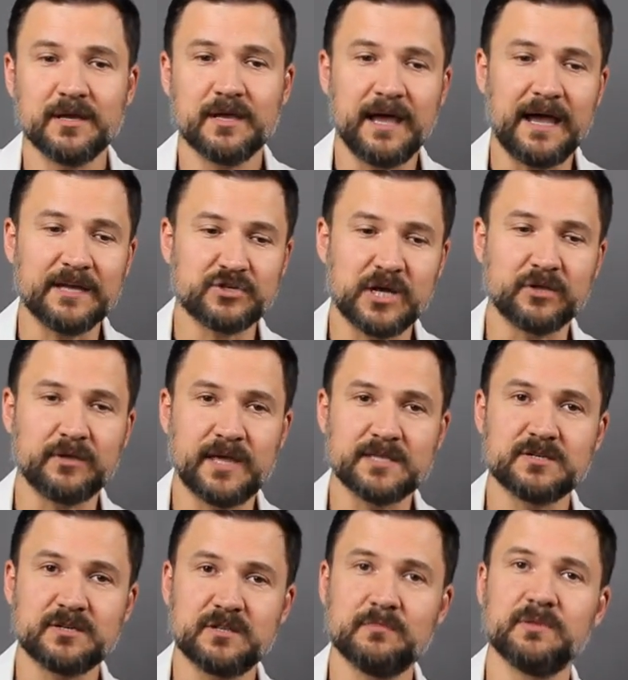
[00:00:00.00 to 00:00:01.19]
I try to
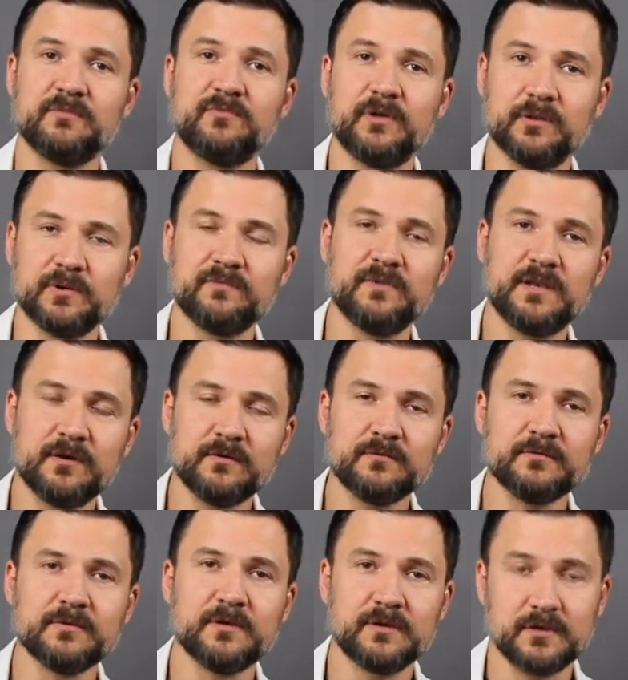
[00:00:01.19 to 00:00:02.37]
answer them in the following video,
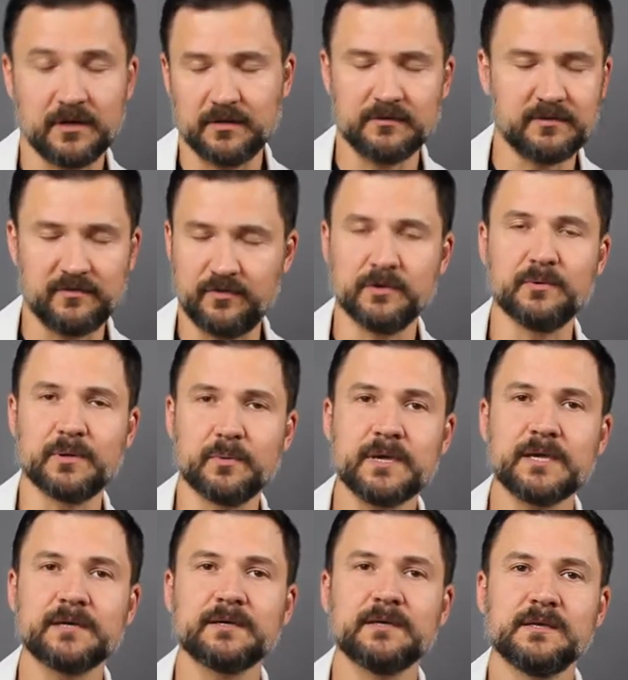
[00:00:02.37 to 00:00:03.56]
the following
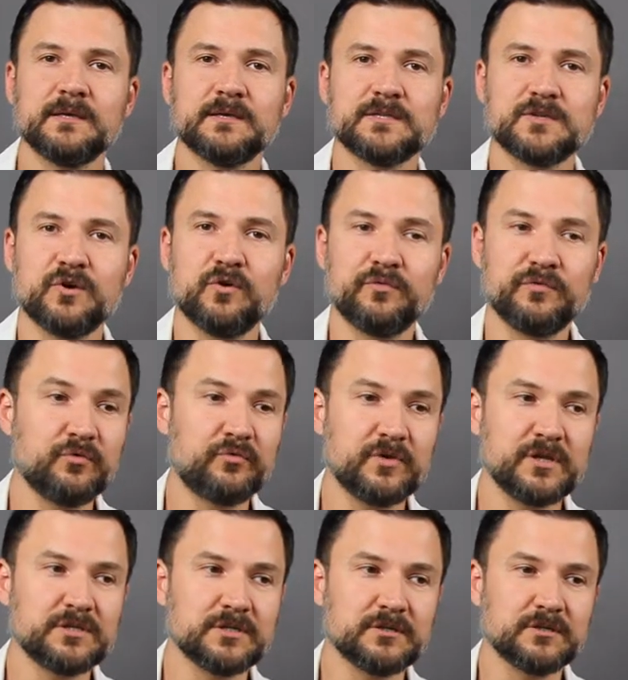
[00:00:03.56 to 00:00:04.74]
week. So feel
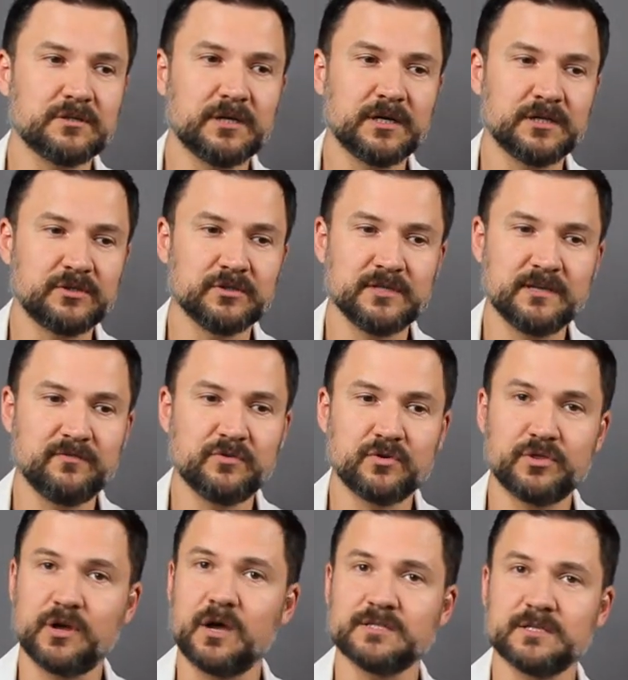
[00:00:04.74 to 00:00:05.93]
free to leave your
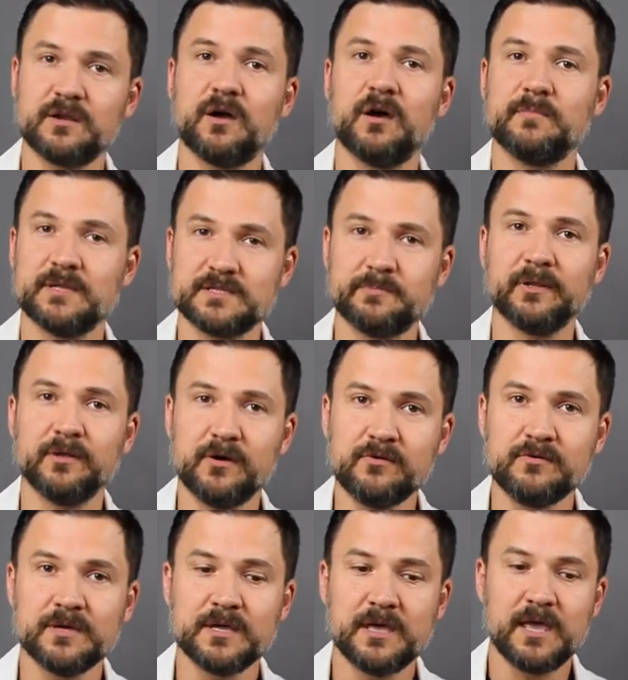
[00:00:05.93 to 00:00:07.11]
thoughts and comments
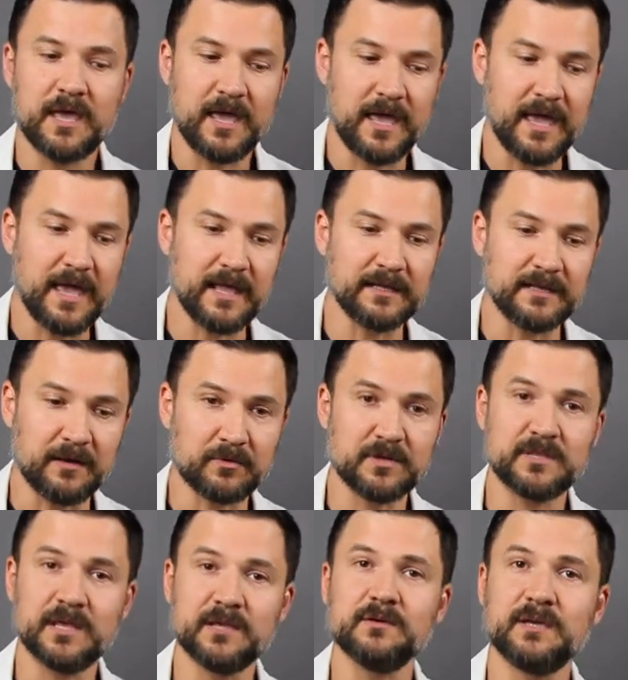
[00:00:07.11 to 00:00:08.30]
below. And I want to
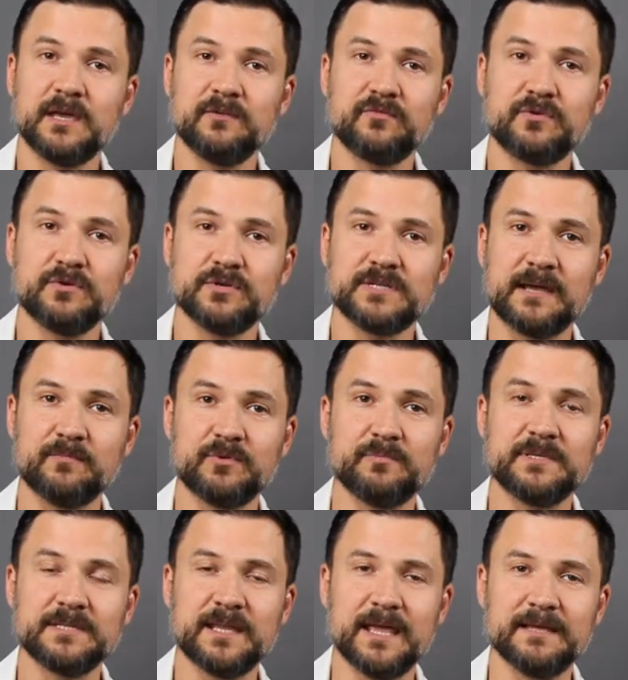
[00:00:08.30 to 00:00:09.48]
thank you again for your time with
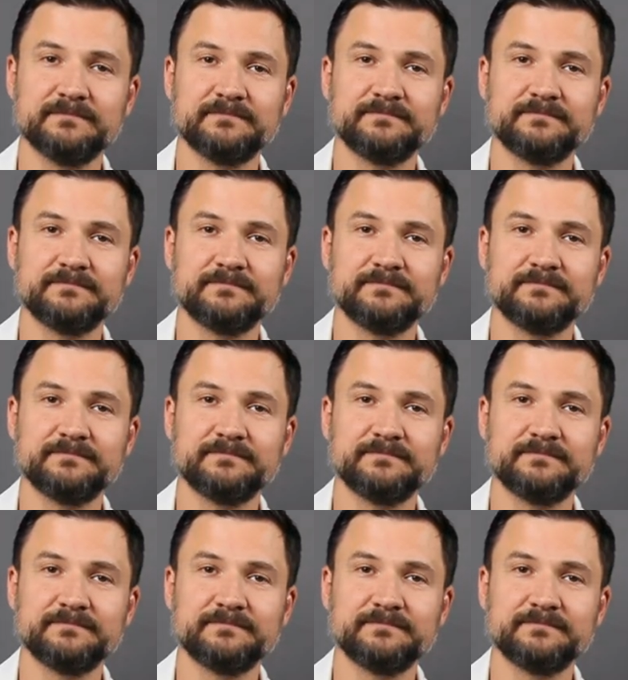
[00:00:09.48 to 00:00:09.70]
me today.